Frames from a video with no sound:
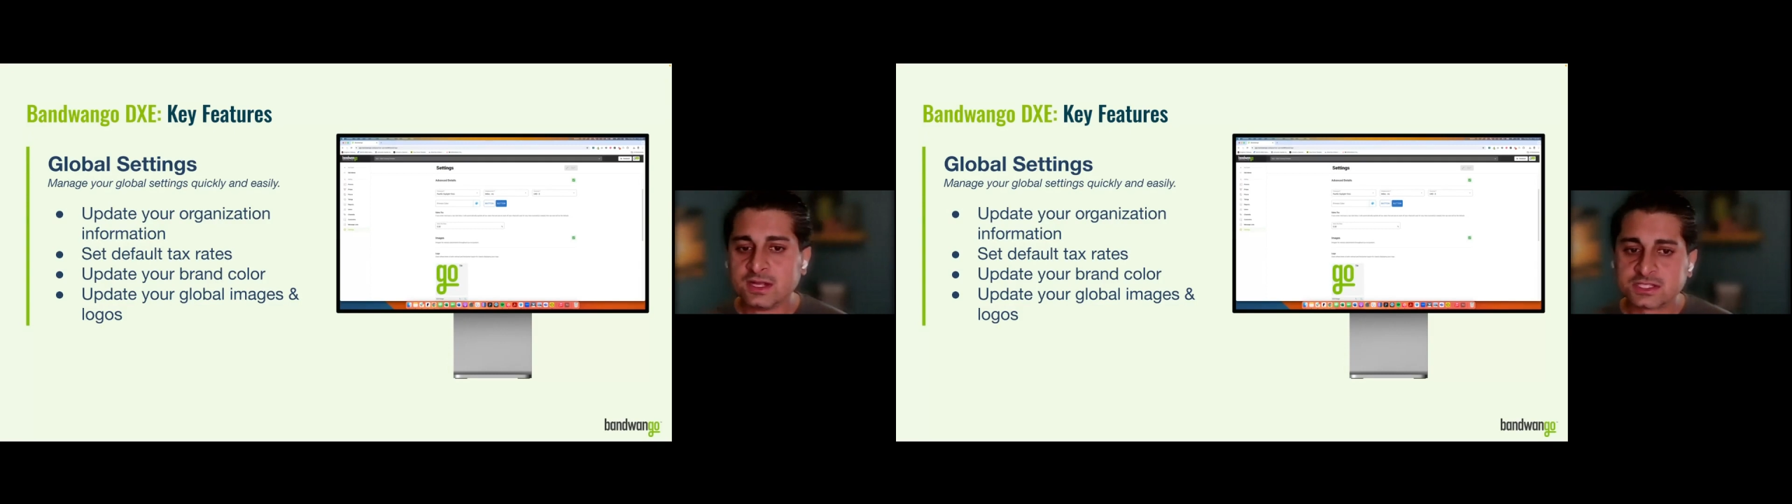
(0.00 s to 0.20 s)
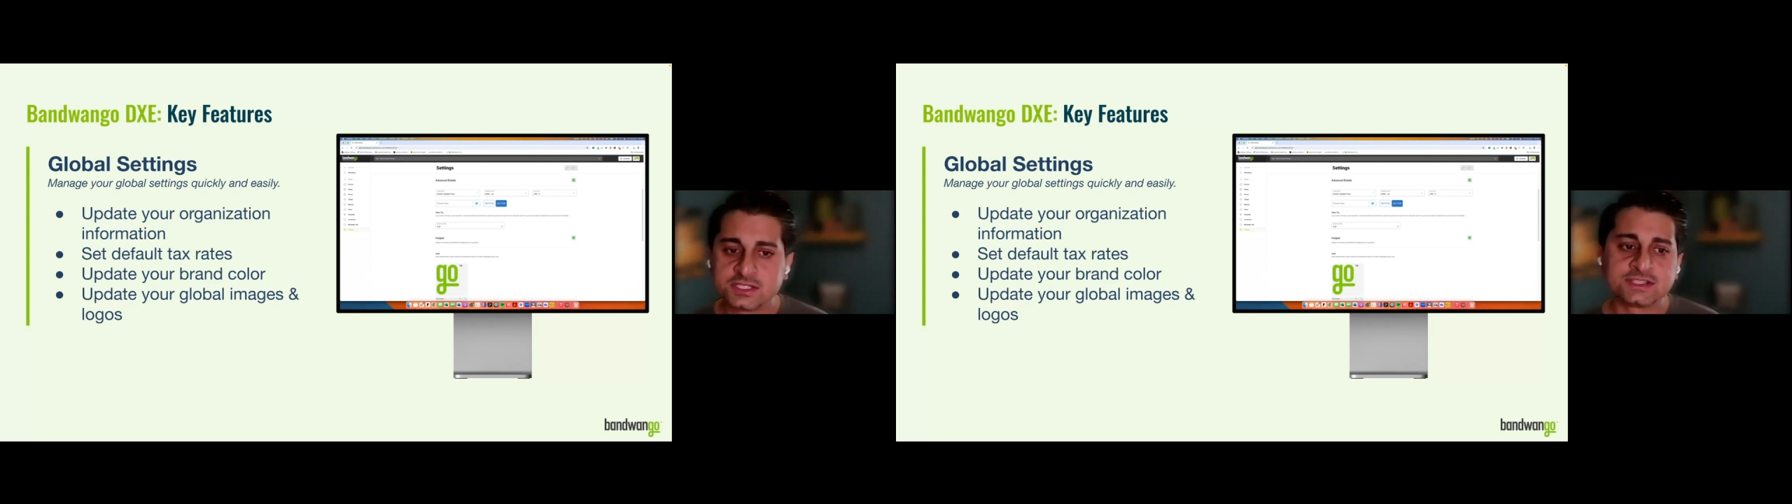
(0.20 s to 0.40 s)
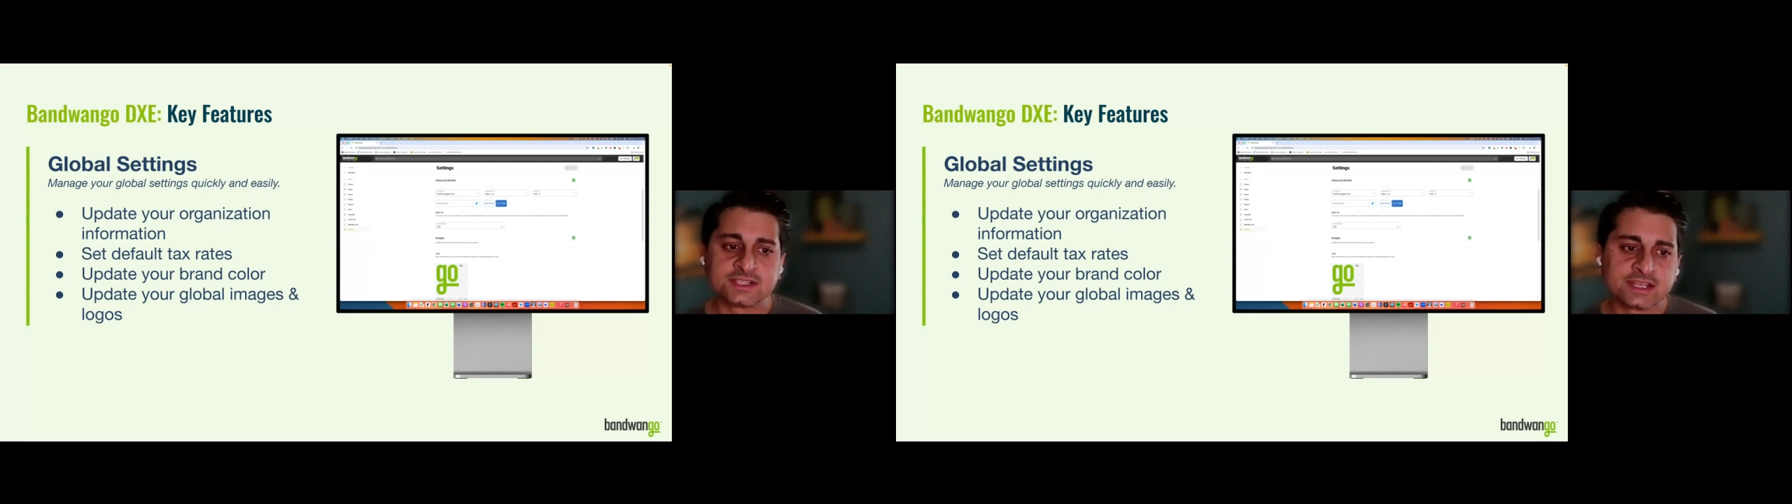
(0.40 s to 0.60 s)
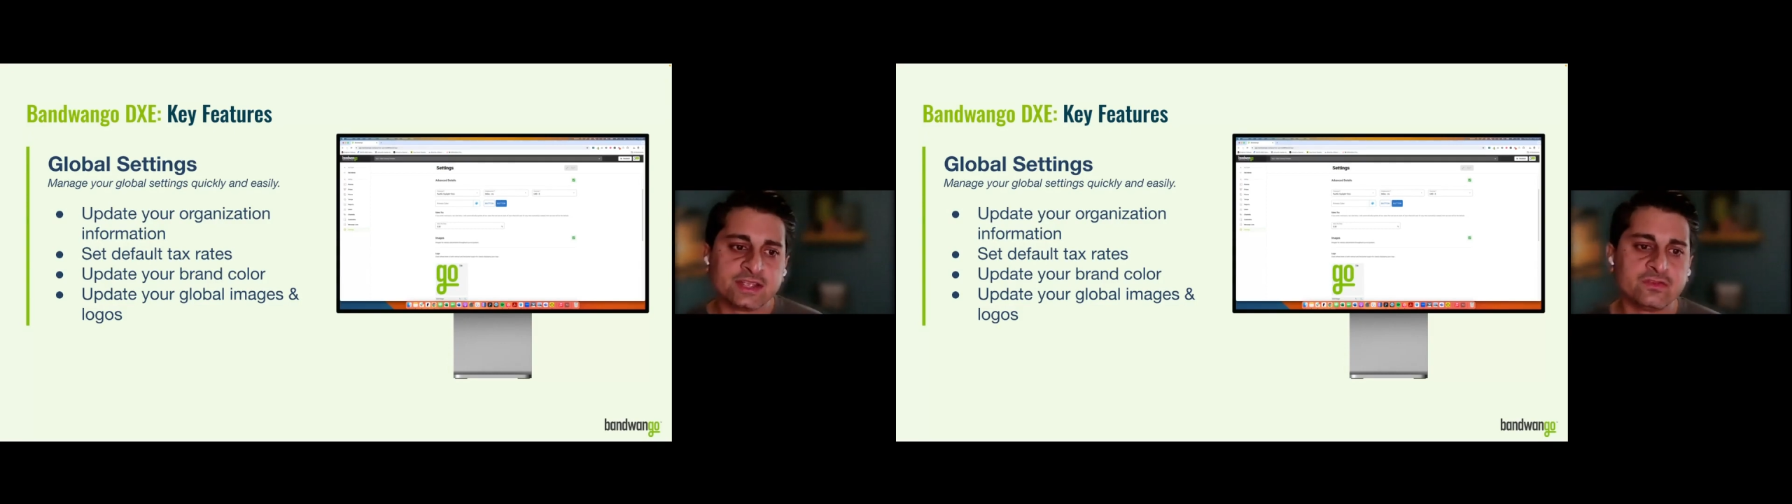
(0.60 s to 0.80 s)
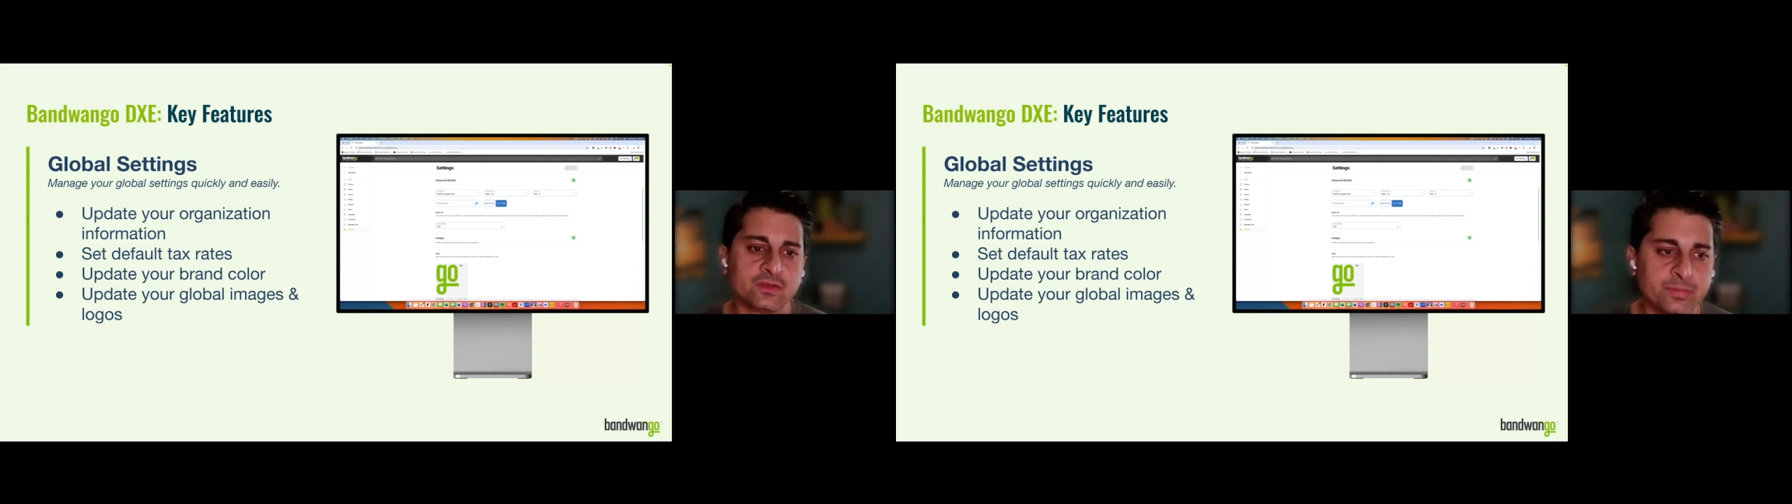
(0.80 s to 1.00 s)
just to
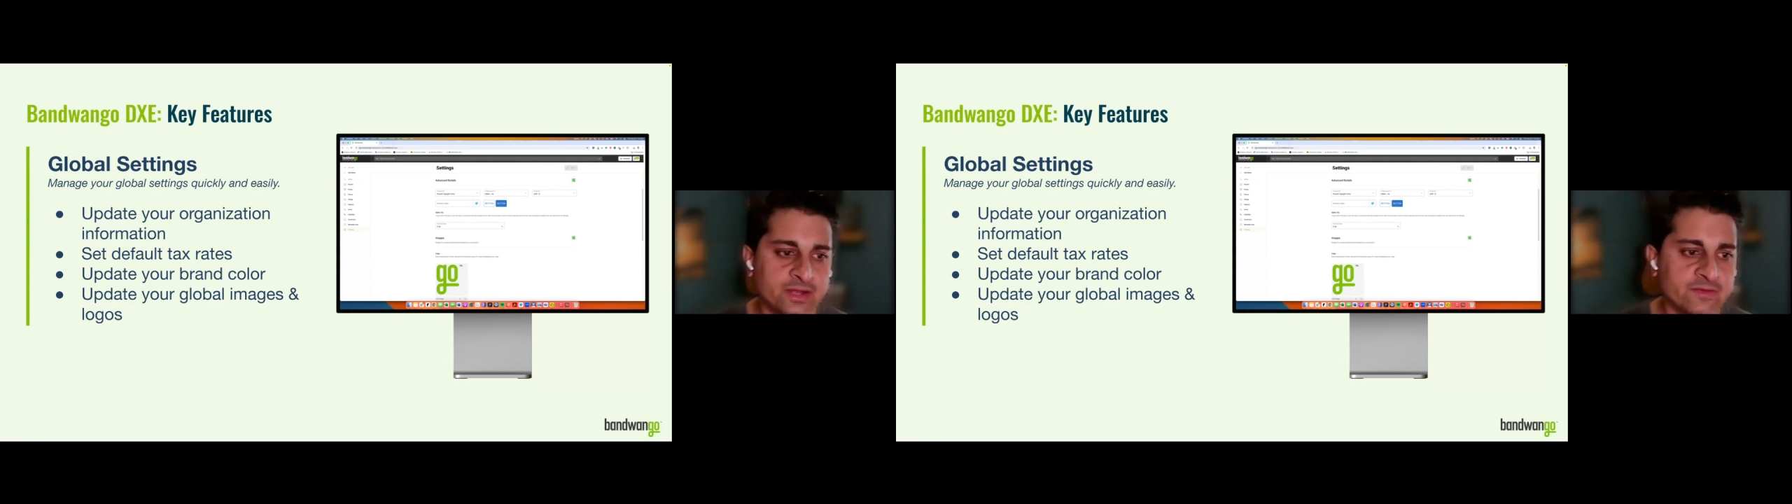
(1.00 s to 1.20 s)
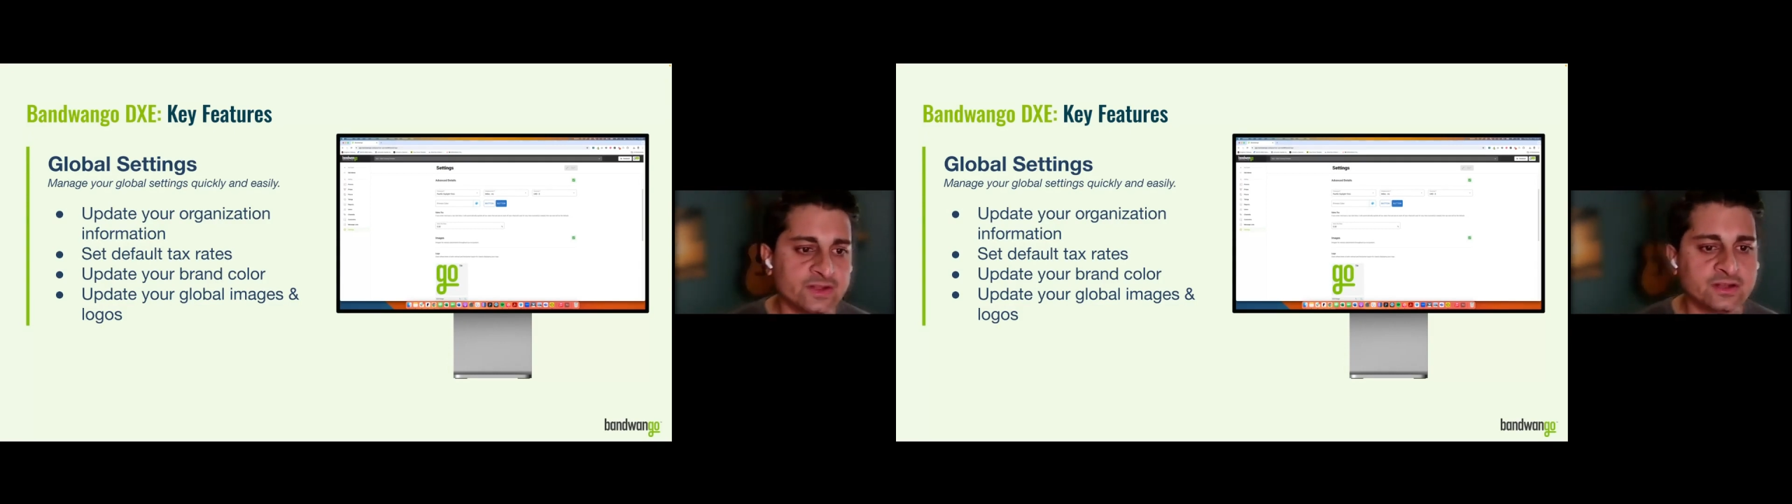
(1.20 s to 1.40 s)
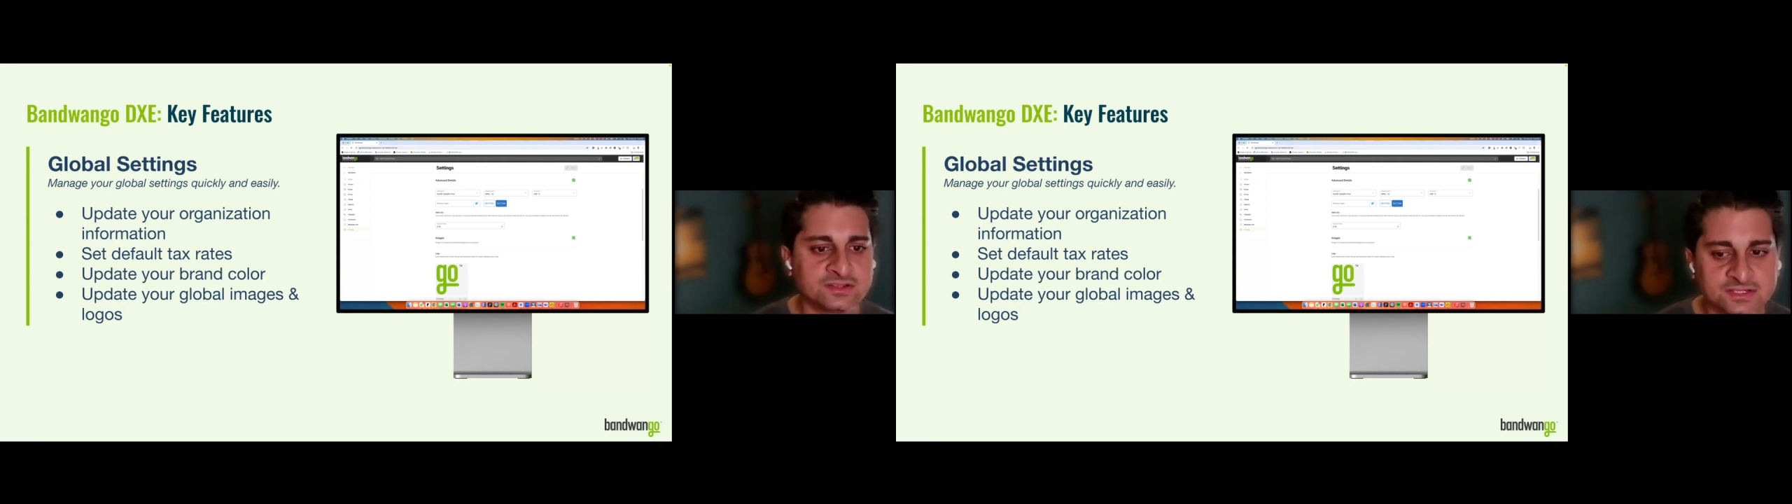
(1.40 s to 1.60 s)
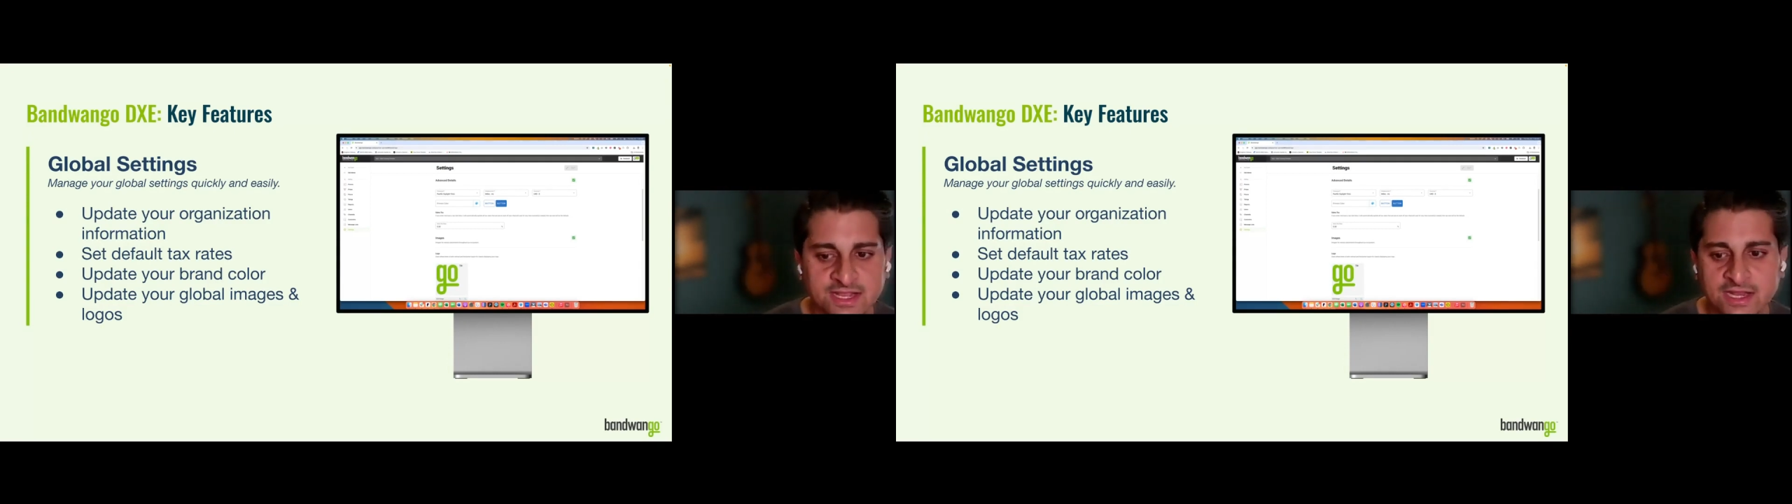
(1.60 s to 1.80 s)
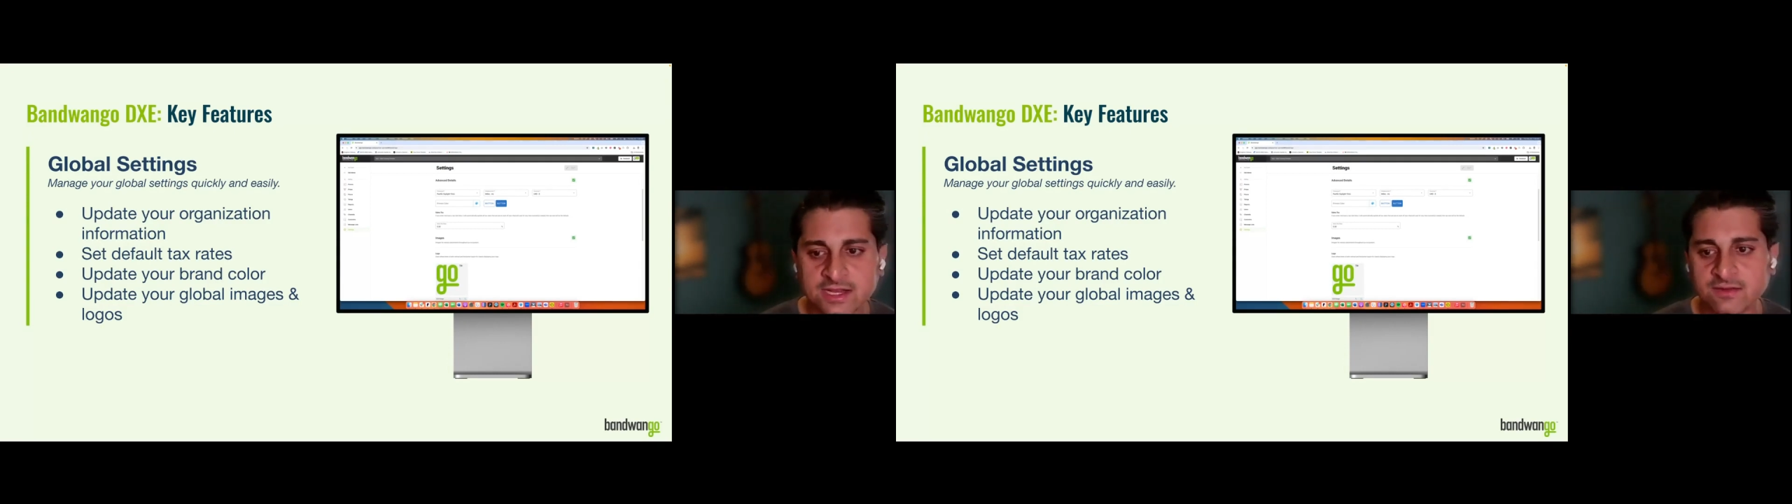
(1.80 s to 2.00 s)
give you a bit of an
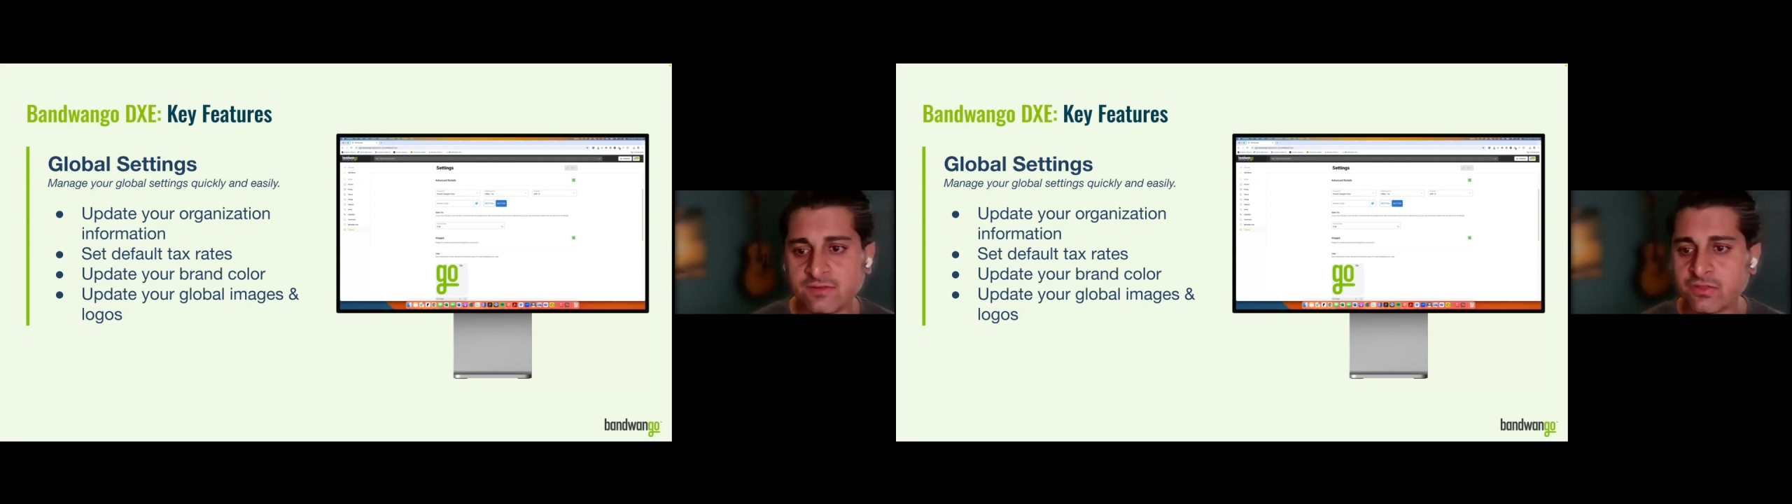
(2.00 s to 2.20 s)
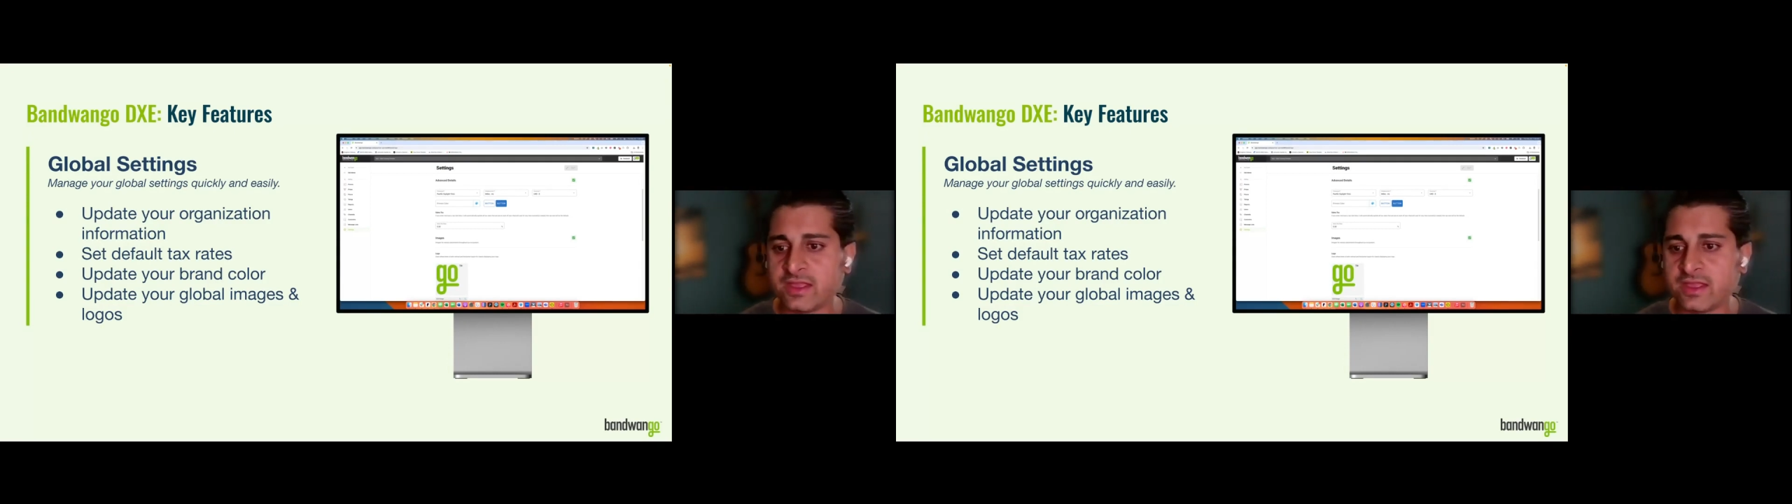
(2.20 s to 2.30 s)
understanding of the